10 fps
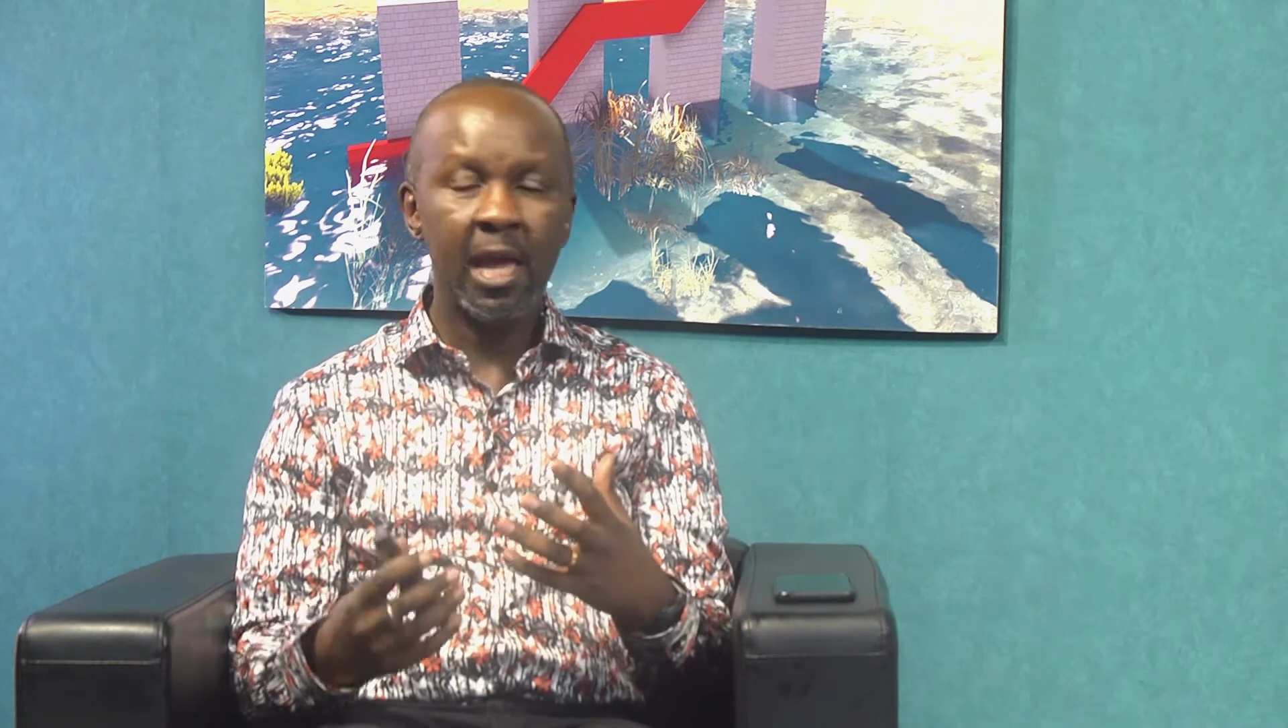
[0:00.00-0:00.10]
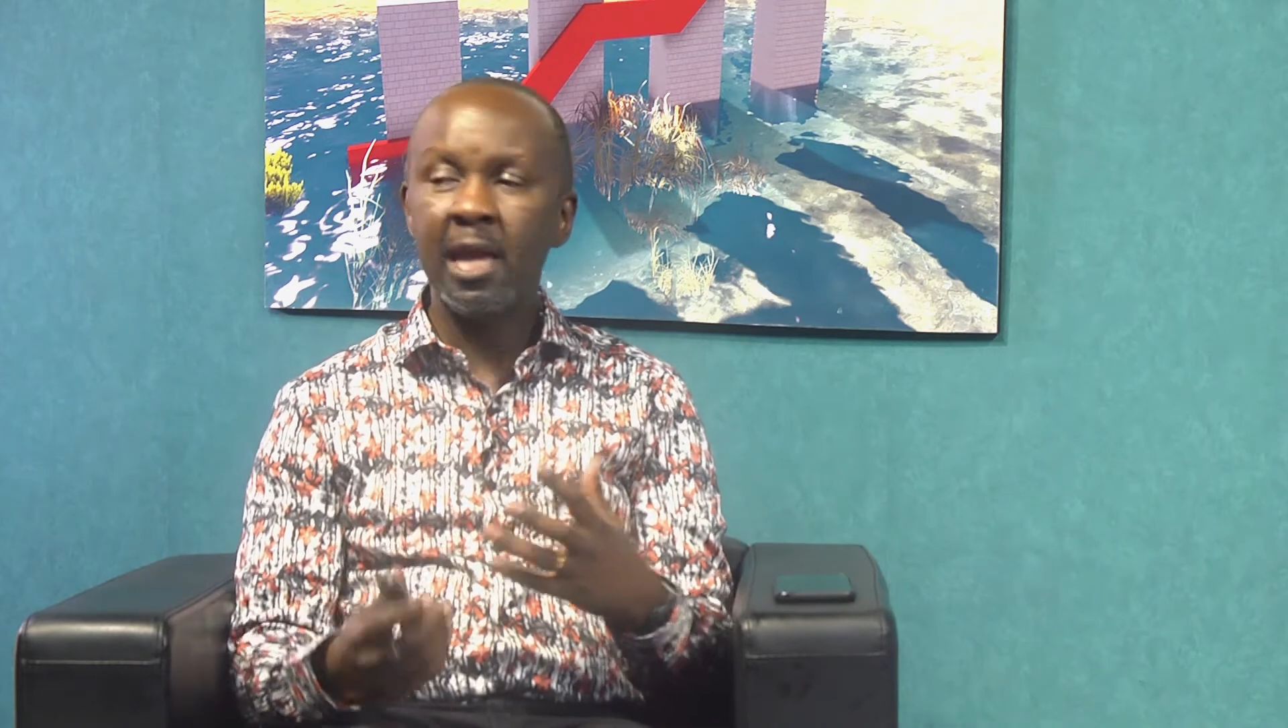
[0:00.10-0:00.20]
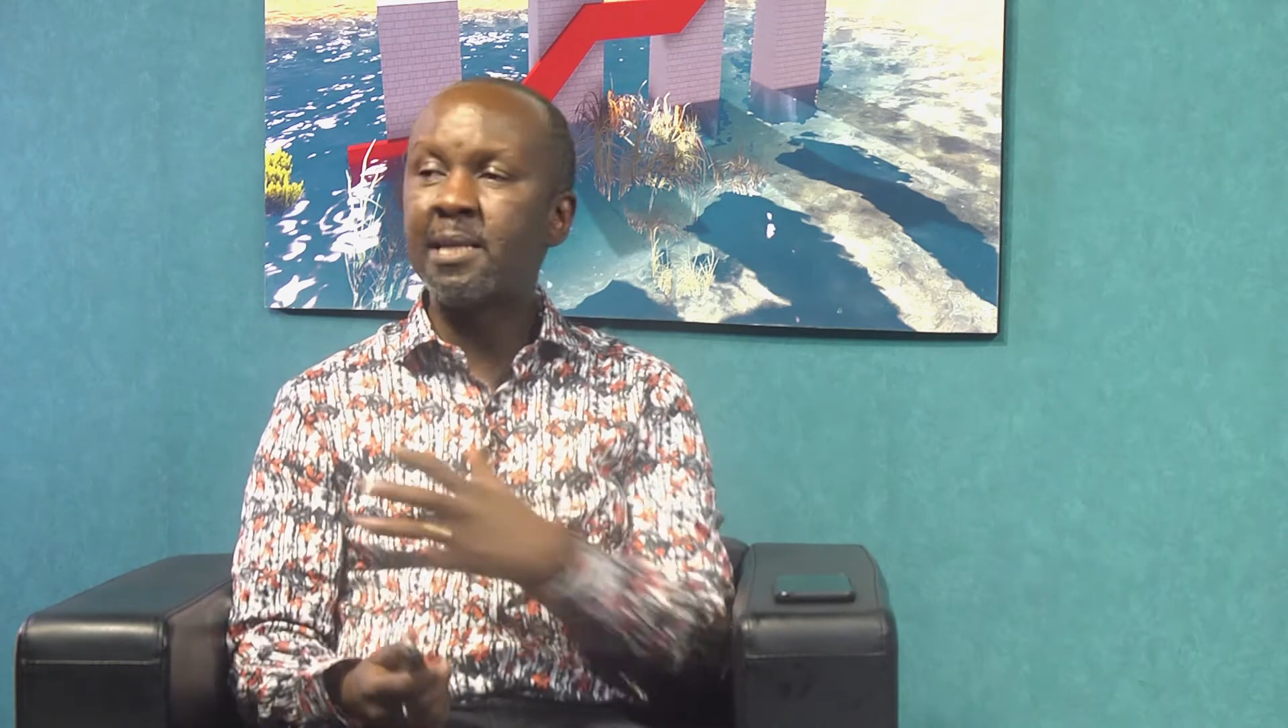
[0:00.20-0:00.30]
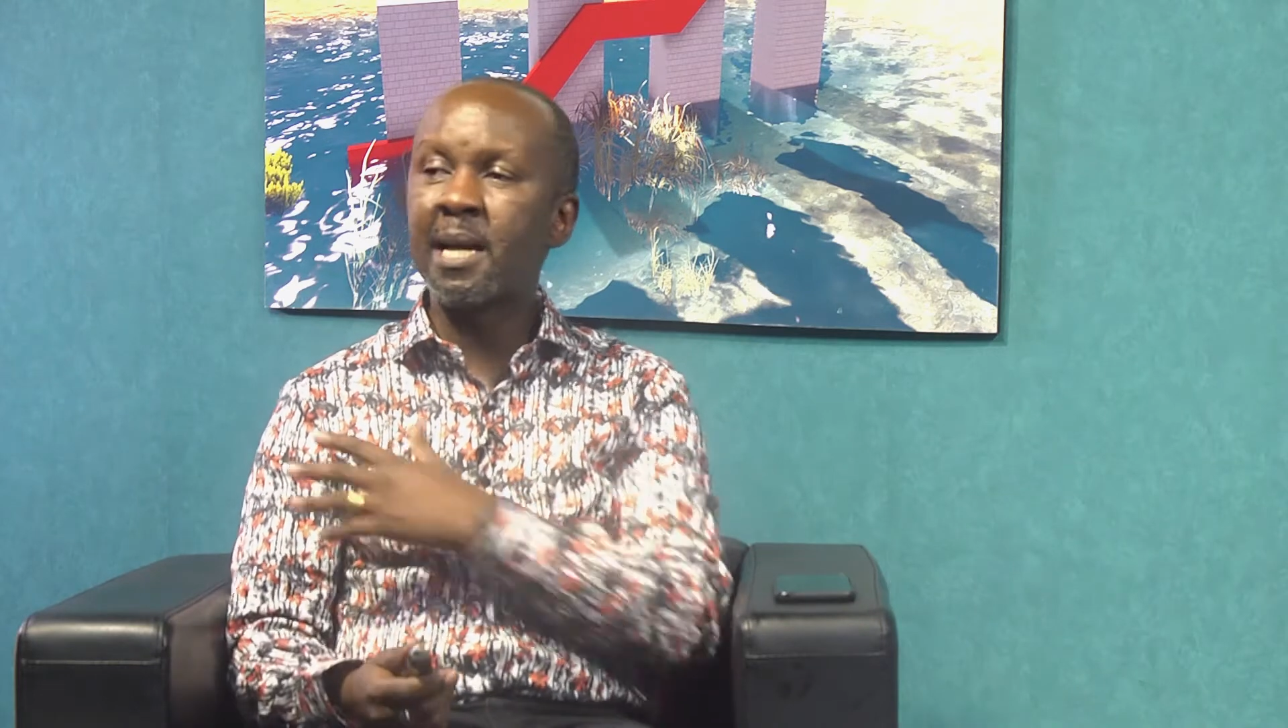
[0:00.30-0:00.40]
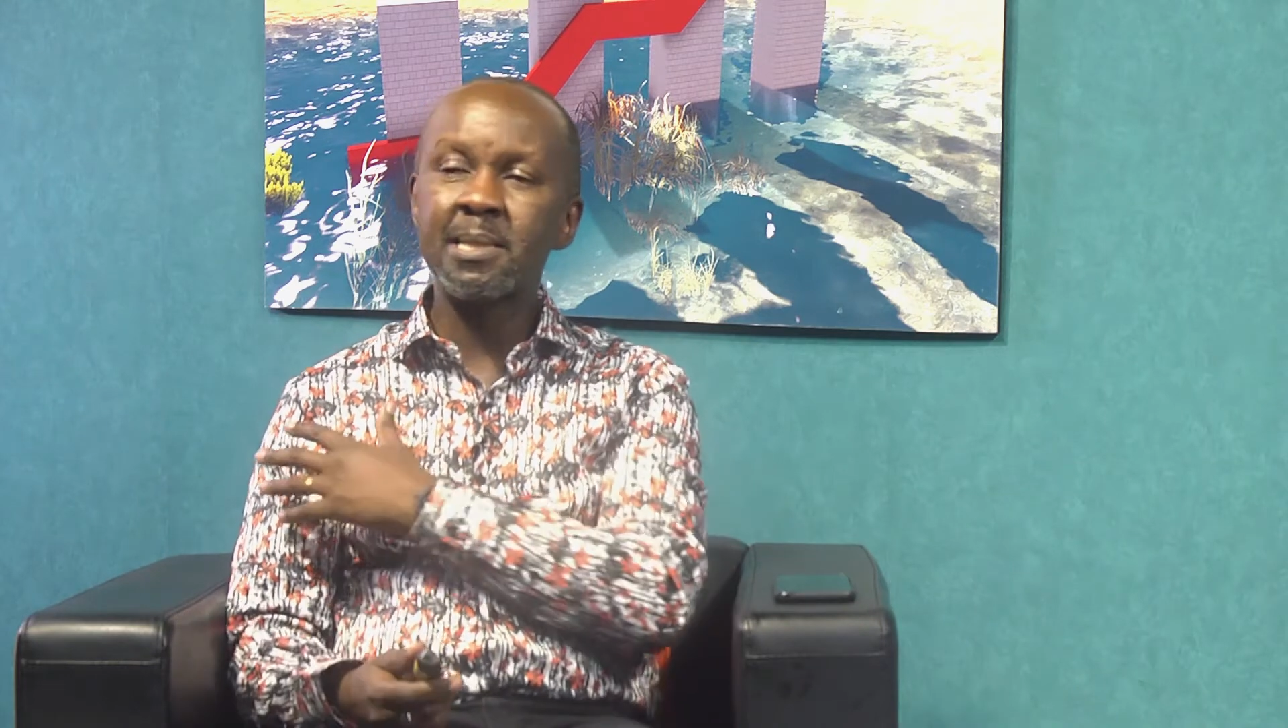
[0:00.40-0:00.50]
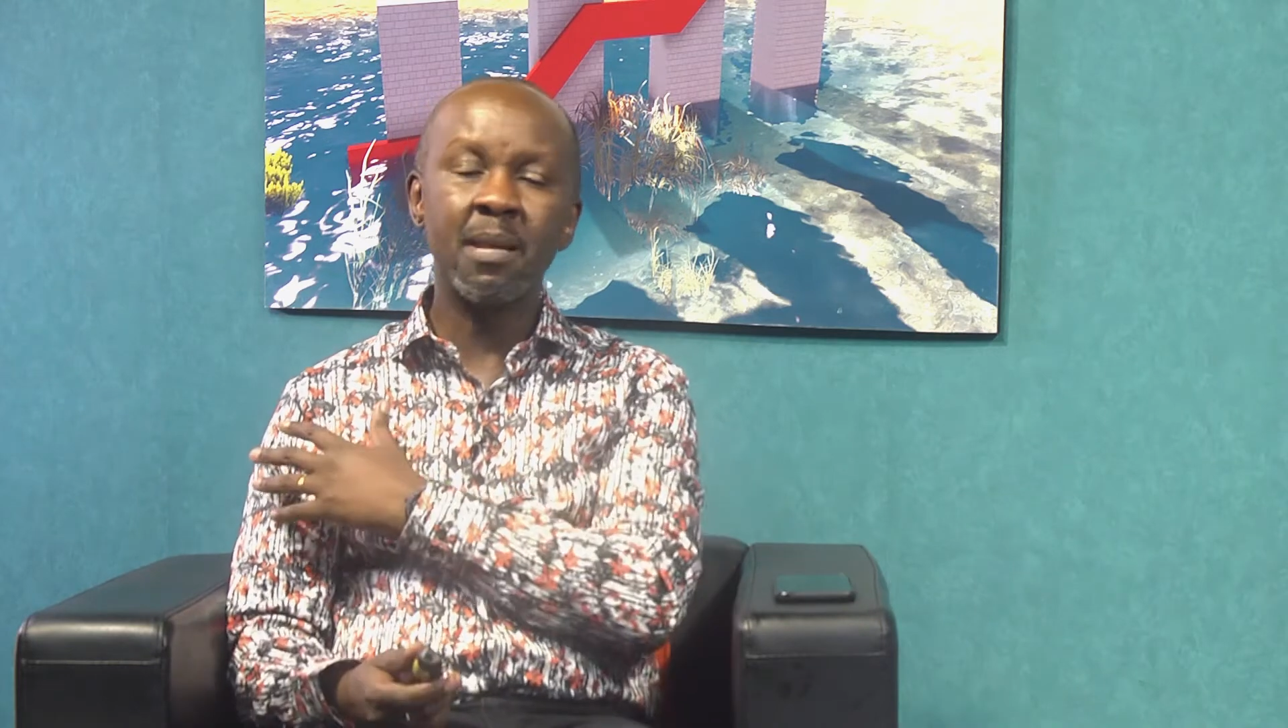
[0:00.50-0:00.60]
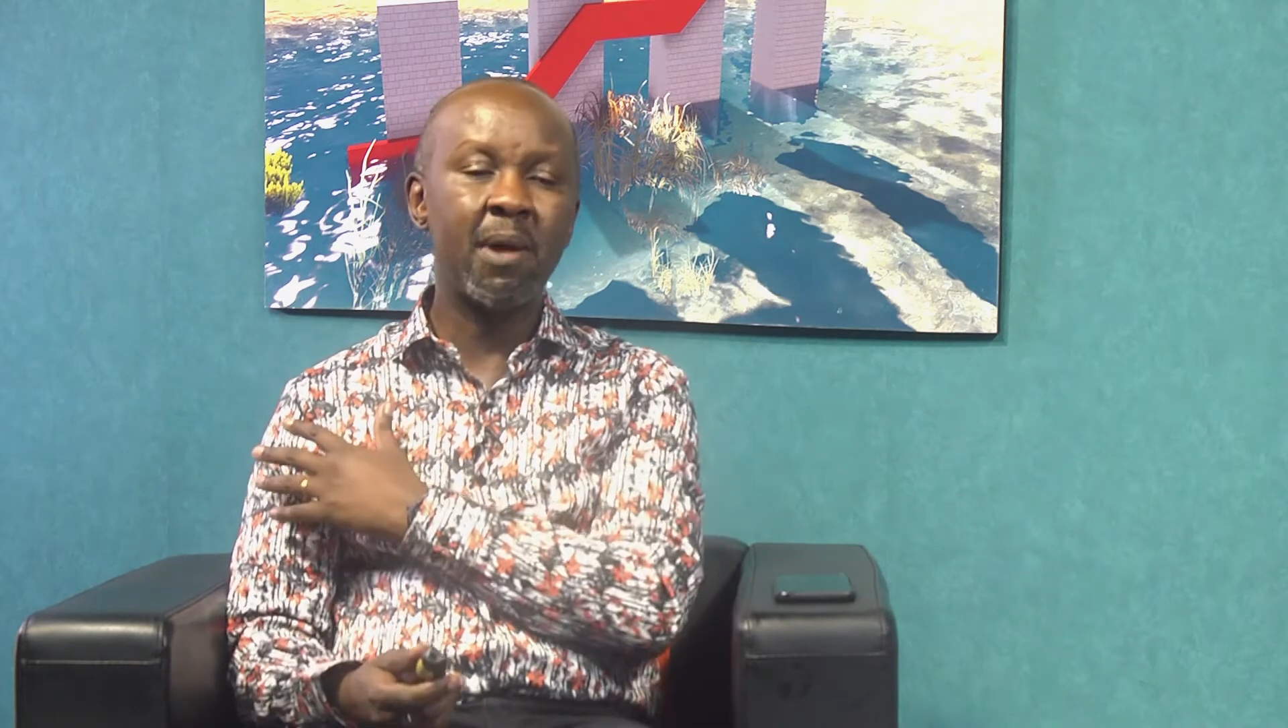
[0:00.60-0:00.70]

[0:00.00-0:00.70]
It doesn't